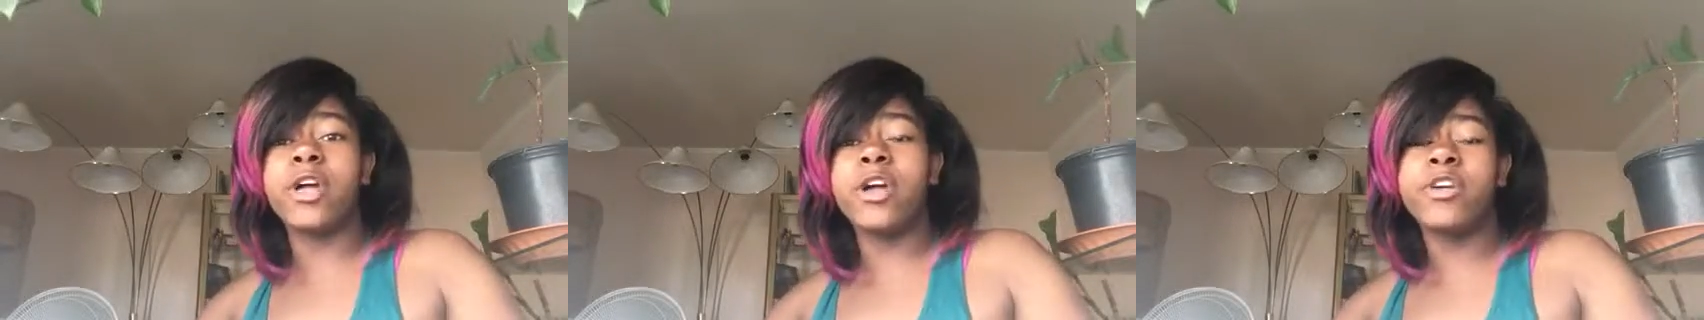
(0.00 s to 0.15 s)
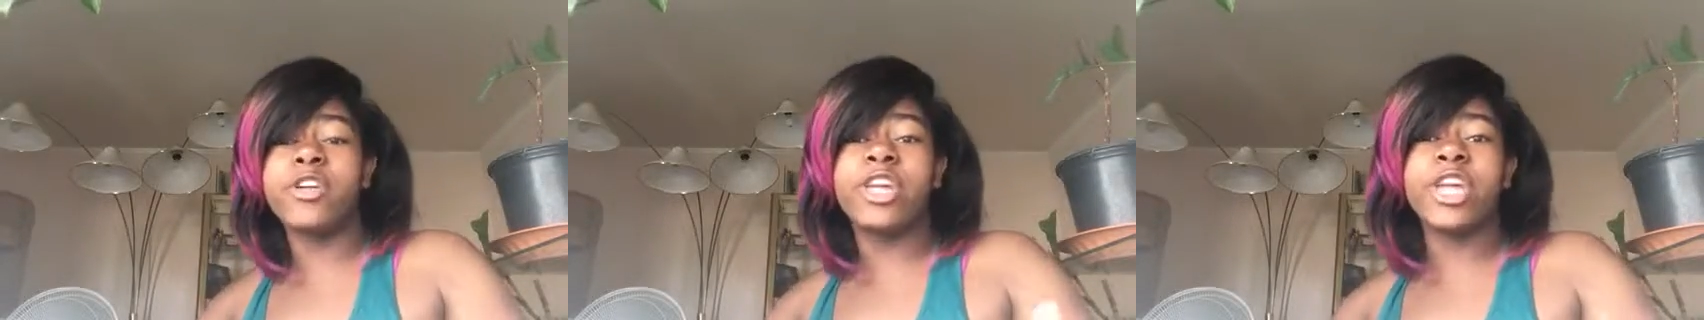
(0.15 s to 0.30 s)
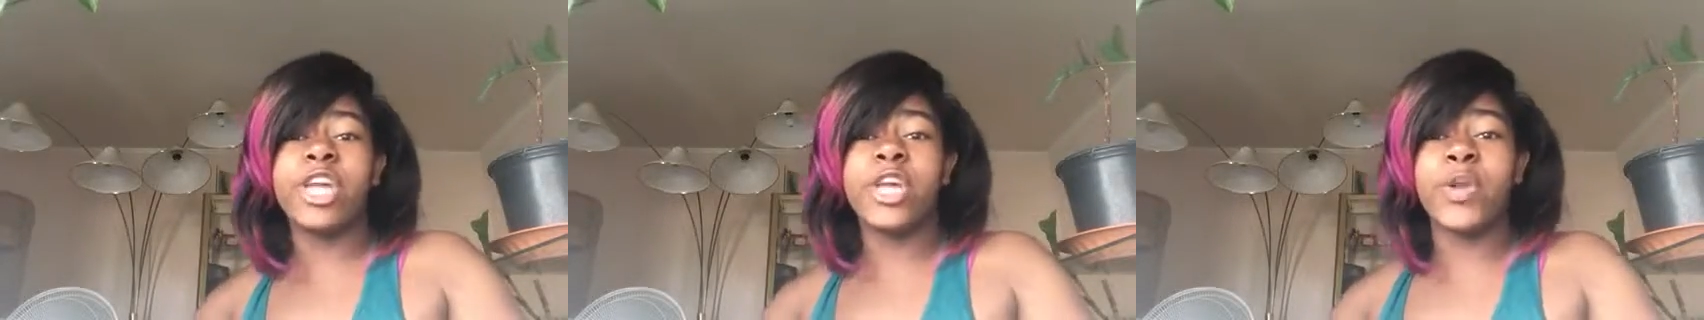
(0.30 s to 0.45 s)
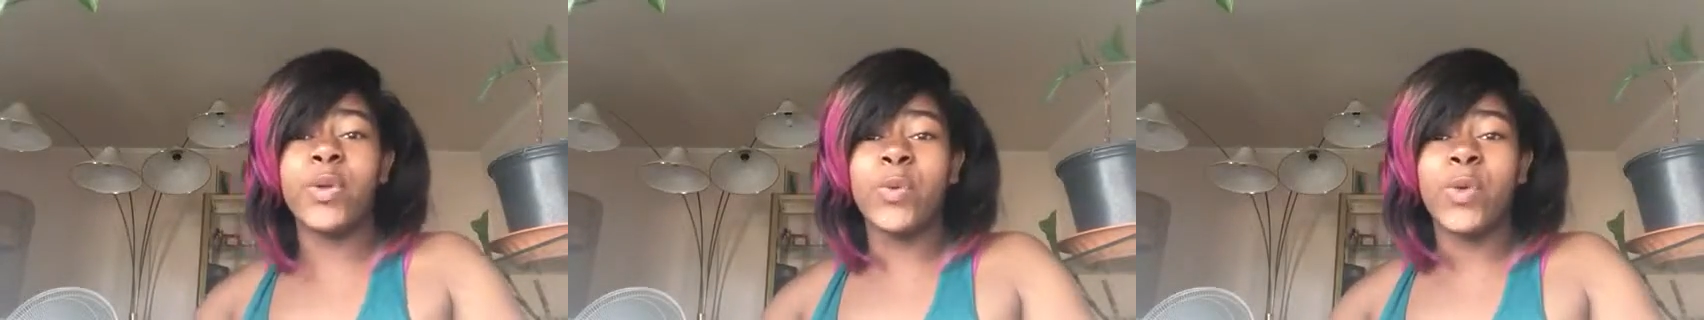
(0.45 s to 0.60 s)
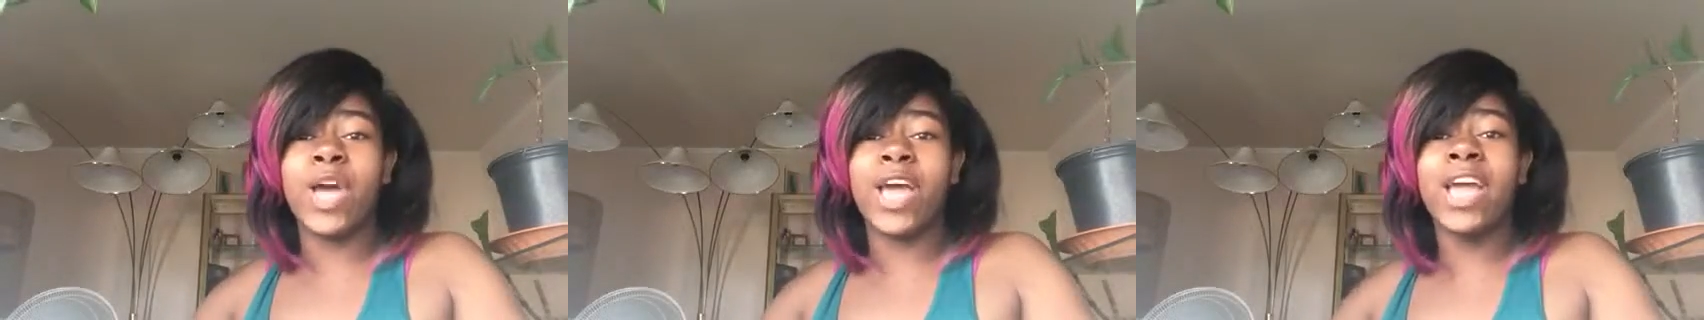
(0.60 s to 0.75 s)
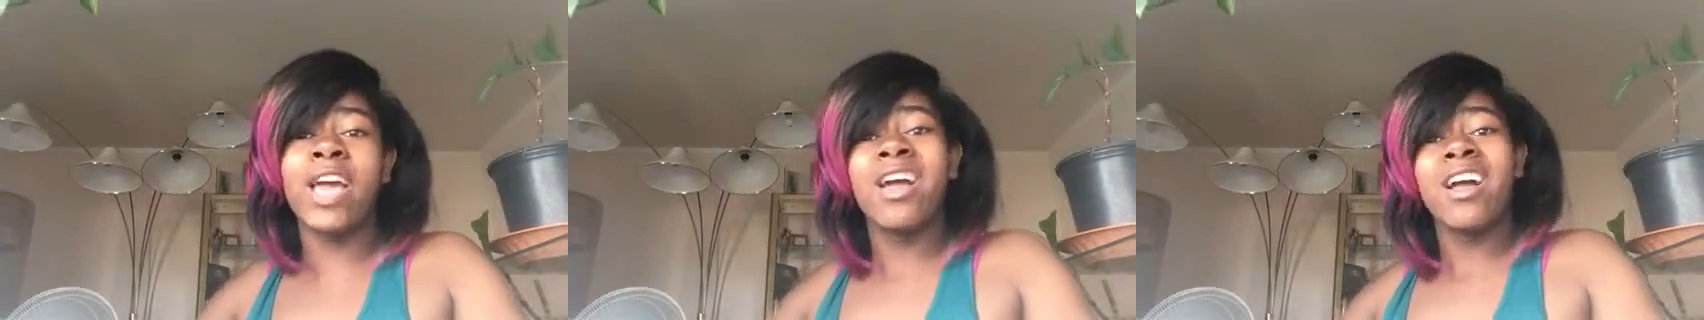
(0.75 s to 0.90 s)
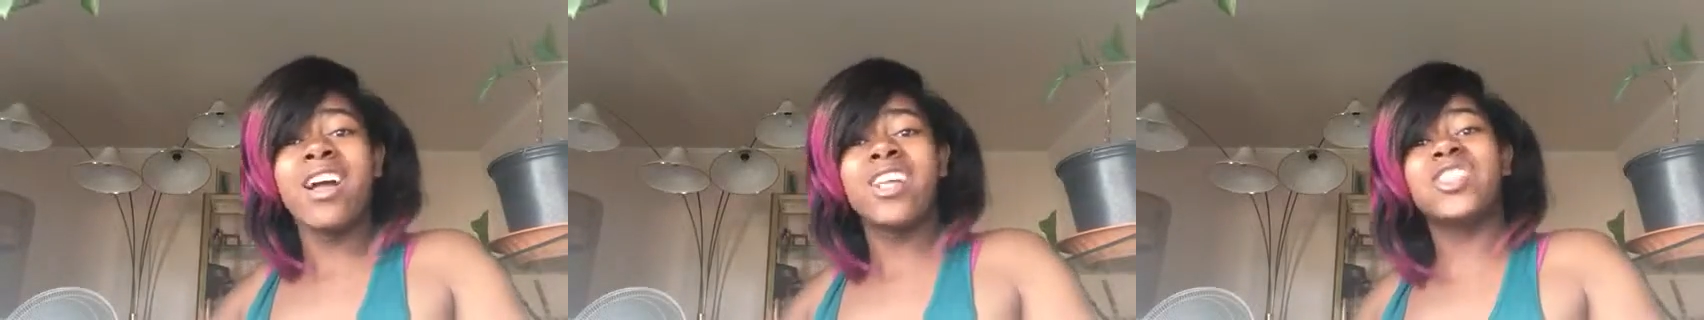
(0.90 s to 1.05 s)
learning in a
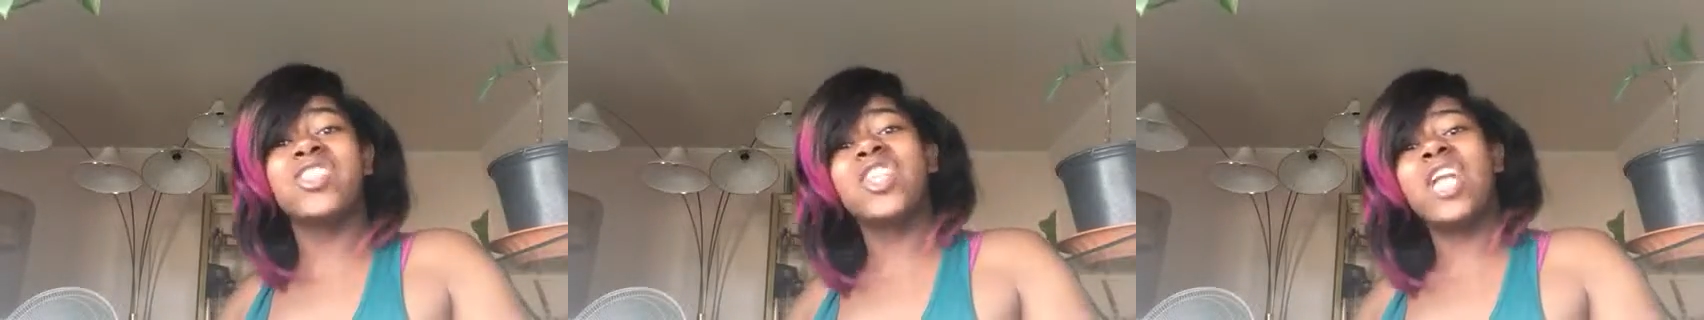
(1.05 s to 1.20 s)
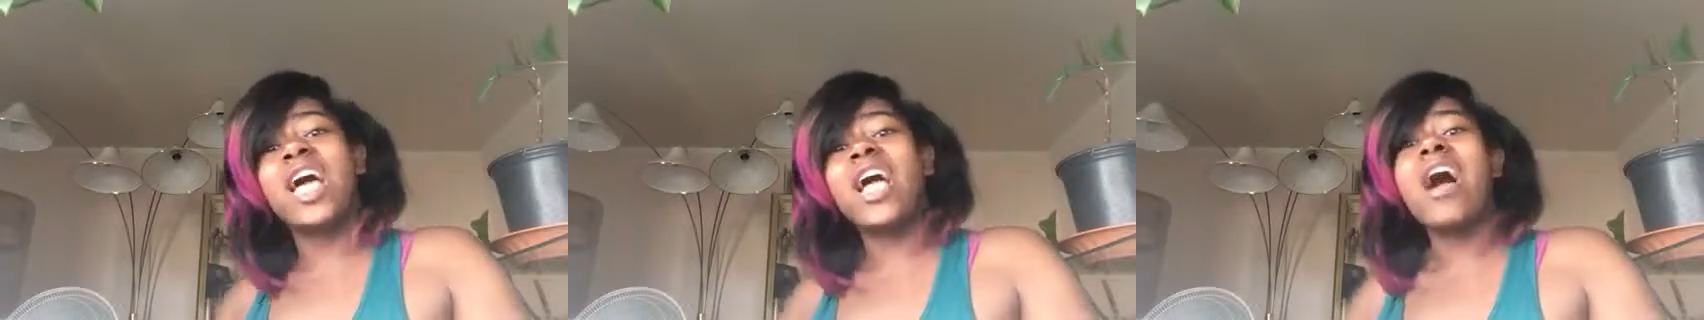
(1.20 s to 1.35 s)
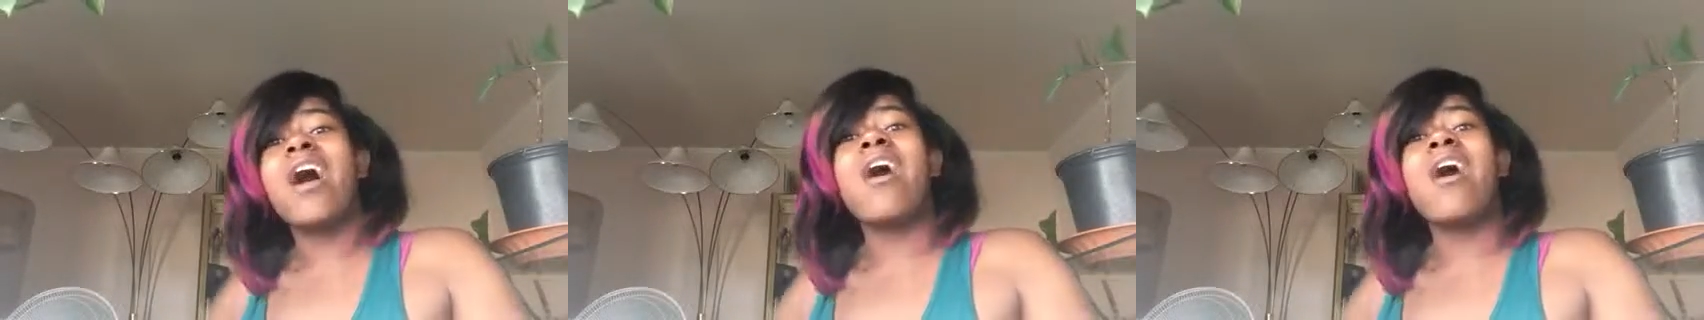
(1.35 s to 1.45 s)
way because you're like,